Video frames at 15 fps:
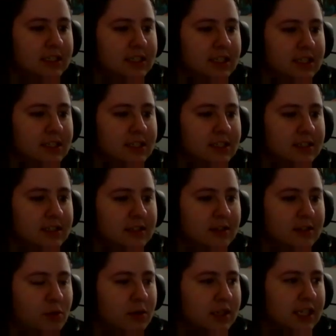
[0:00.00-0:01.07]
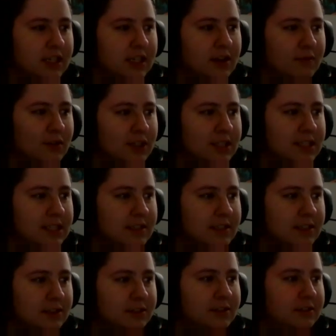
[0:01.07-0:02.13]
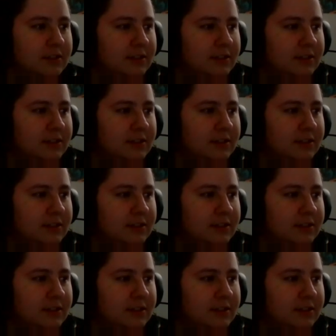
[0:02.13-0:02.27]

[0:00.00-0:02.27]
since the Coeur d'Alene conference. So,